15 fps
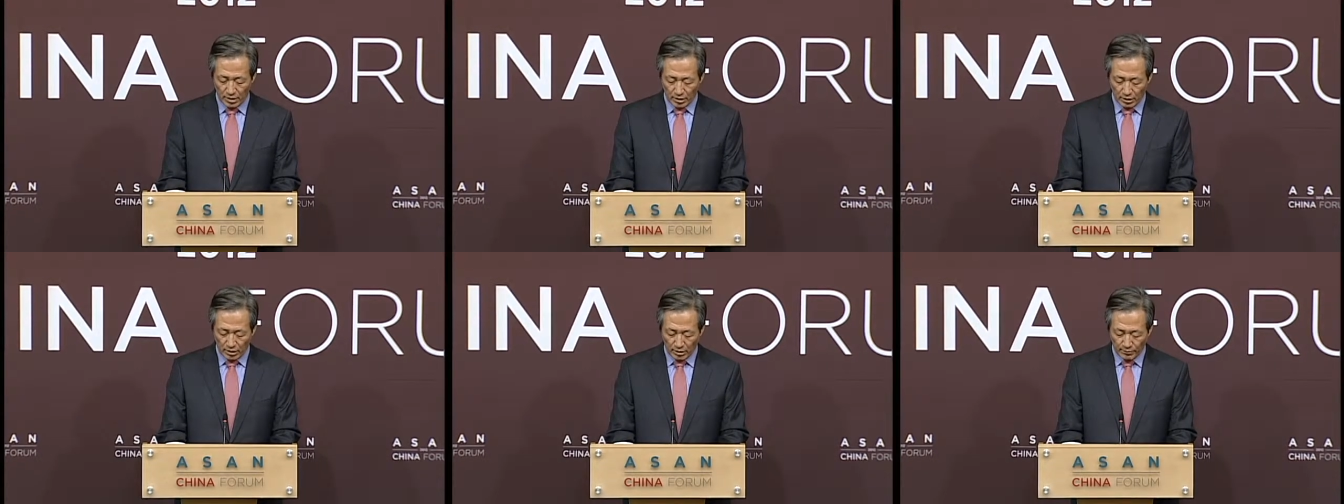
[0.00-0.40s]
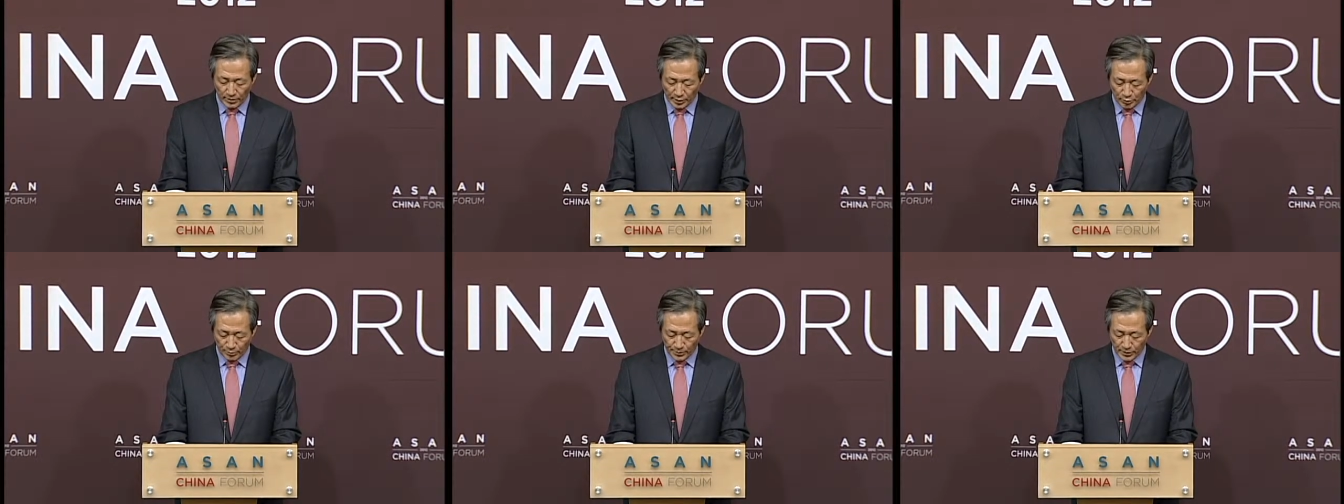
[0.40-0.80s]
of
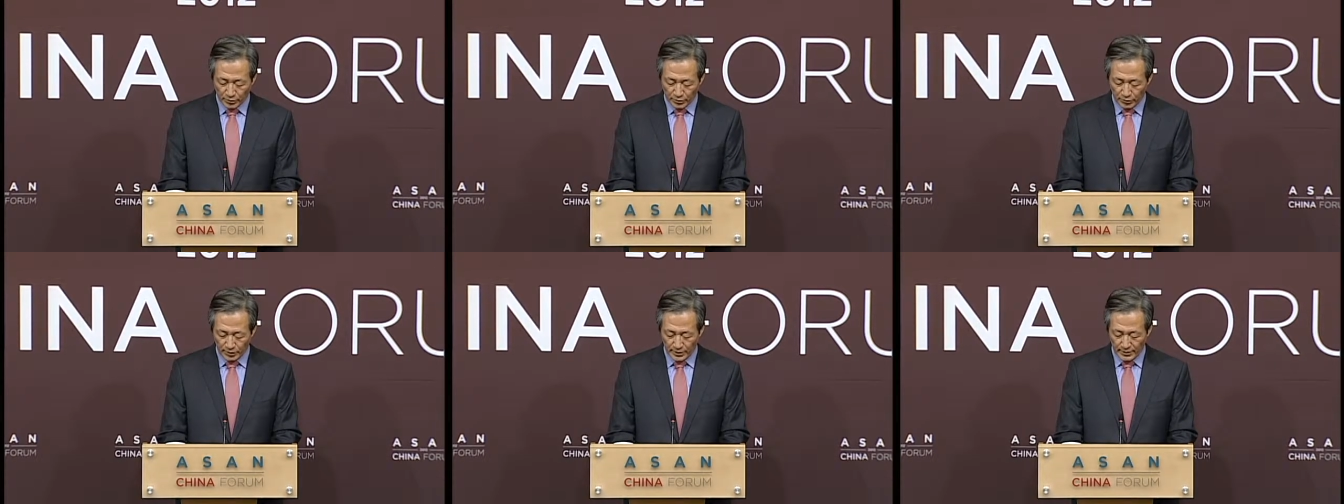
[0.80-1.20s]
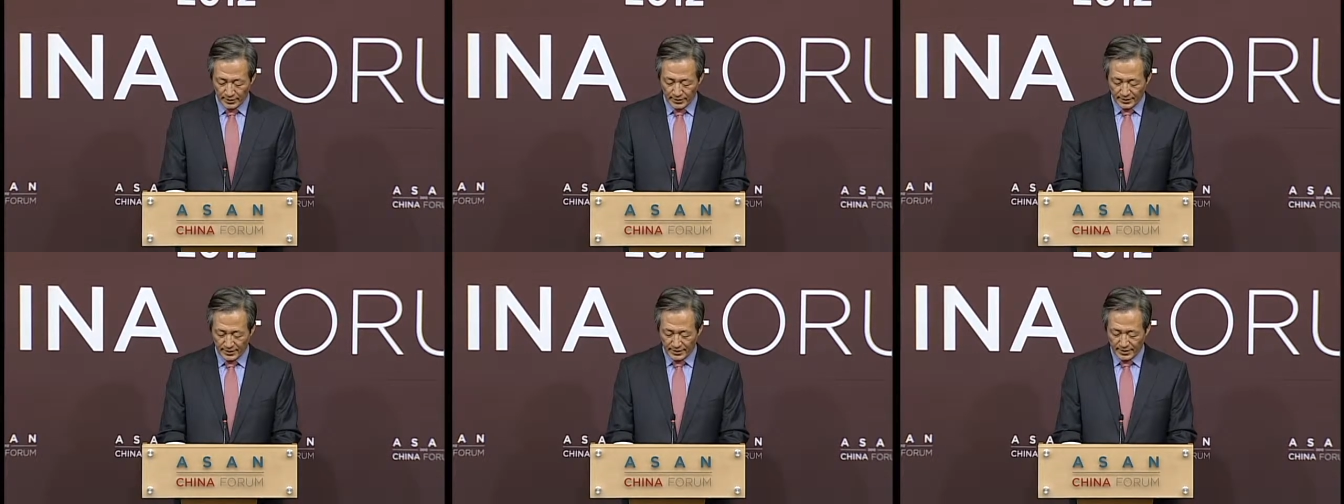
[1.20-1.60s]
our victory
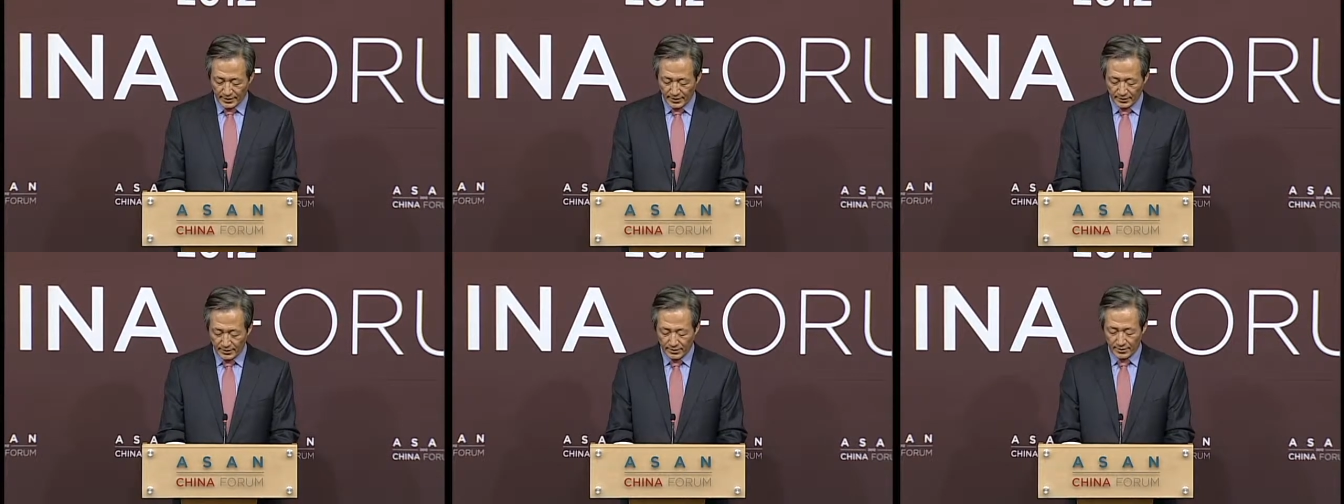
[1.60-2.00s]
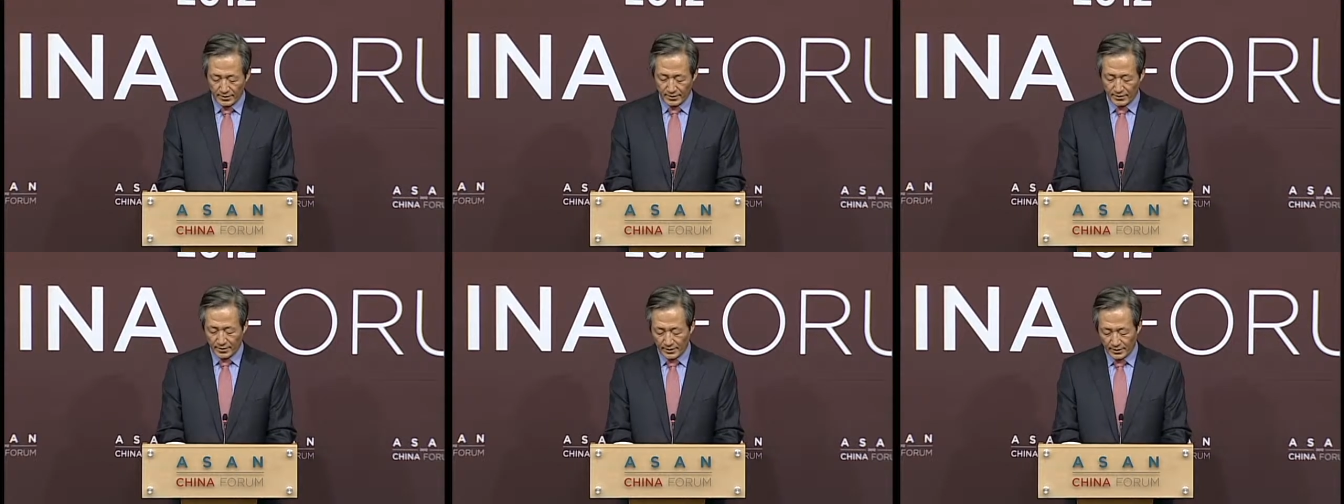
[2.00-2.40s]
in
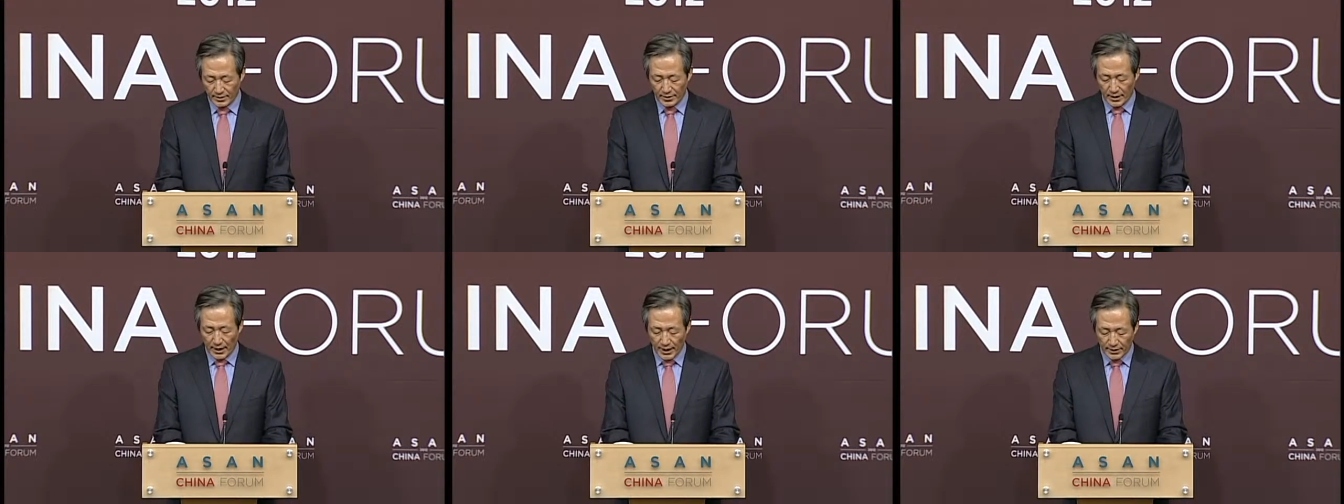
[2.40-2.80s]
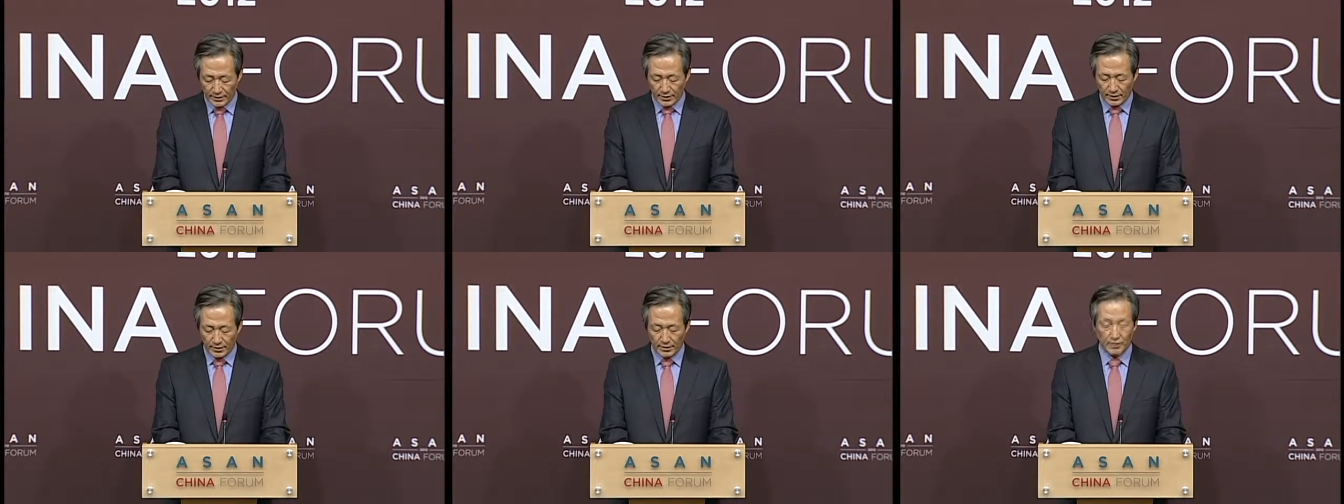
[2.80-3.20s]
the
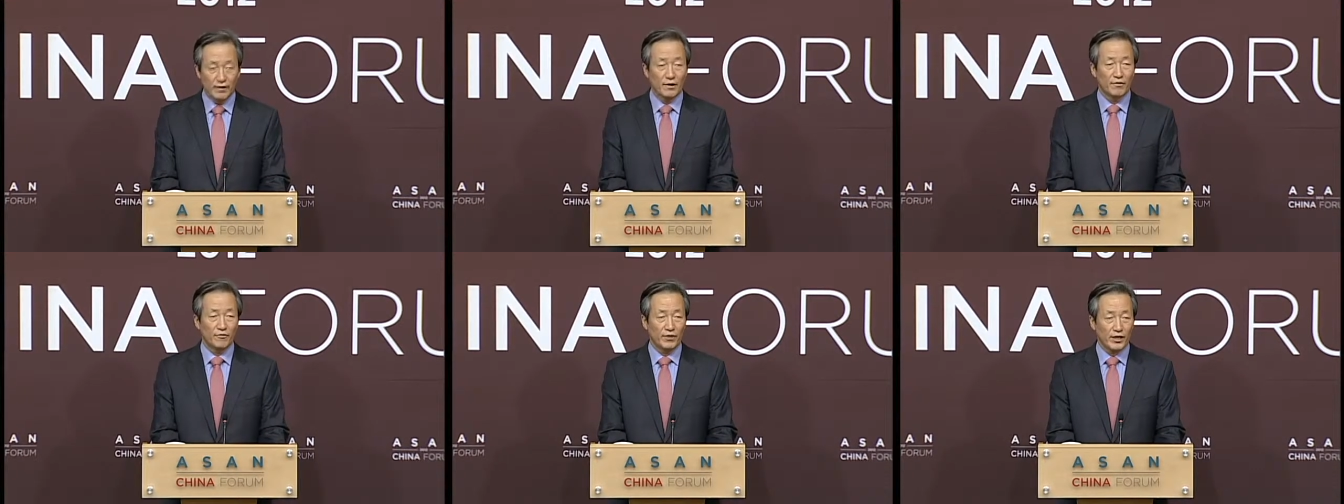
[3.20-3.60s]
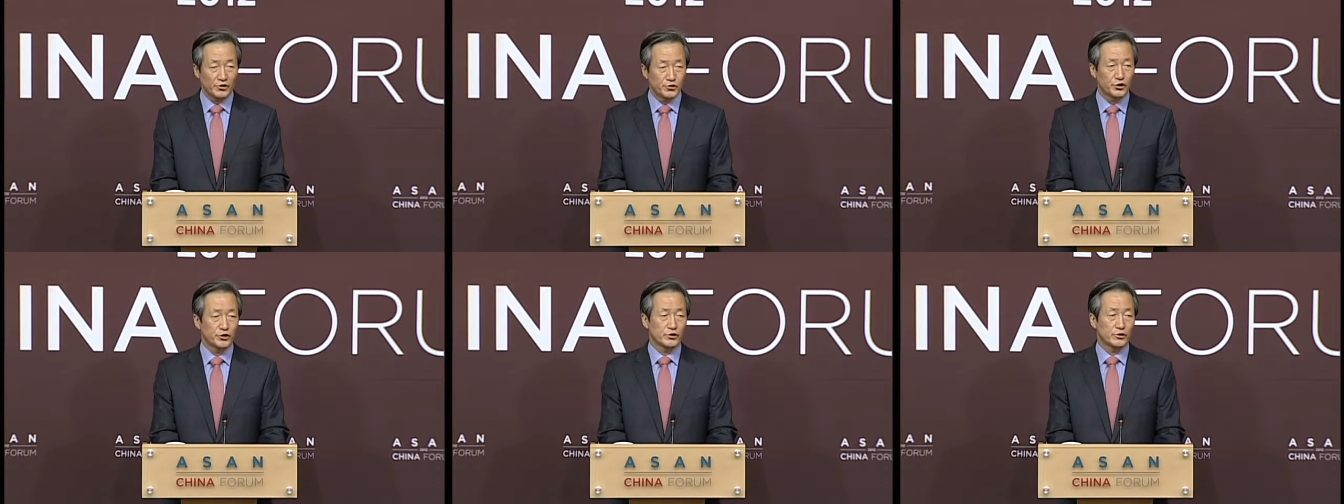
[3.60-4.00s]

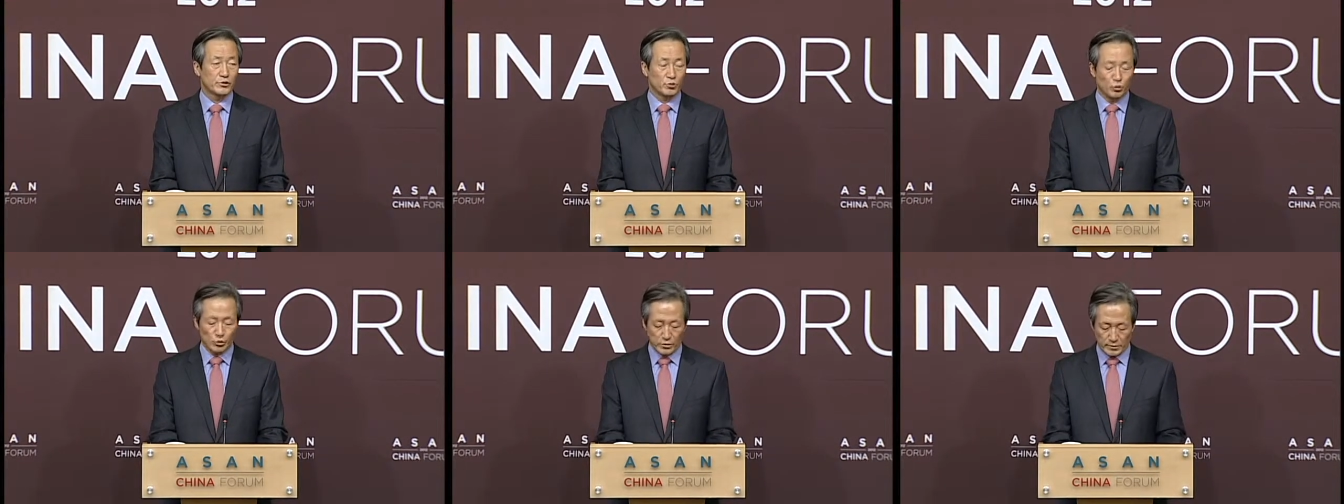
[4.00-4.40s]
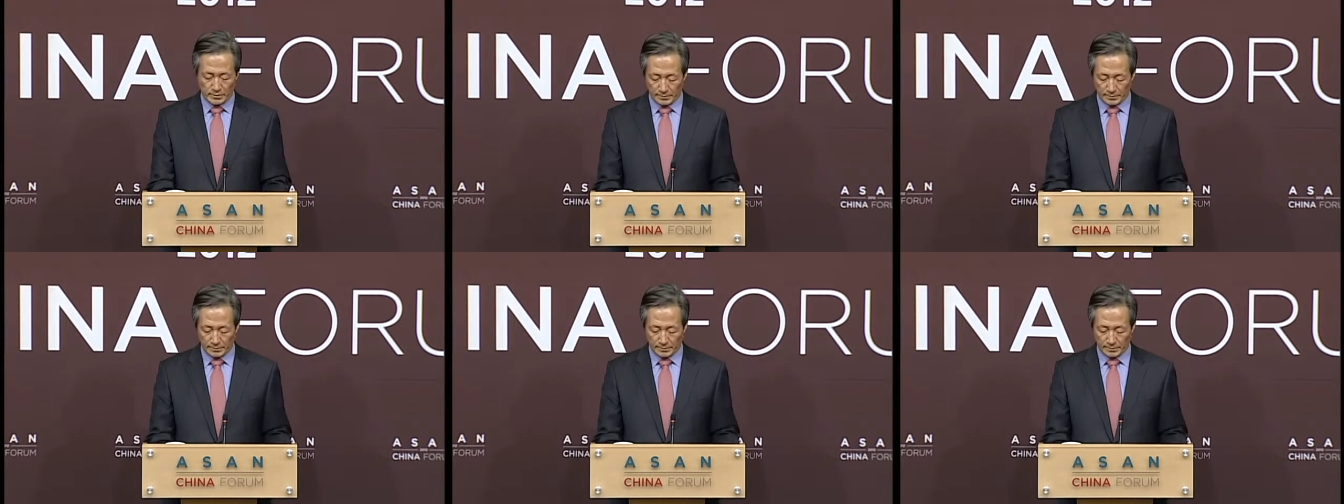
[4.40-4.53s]
anti-fascist war."